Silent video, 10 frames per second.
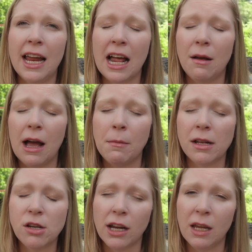And I, I'm
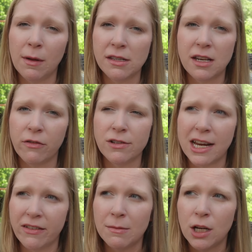not talking about stuff for
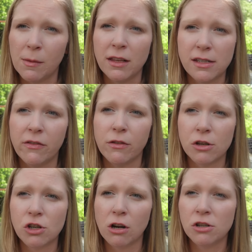David. I'm talking about stuff for the
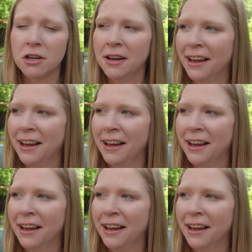church.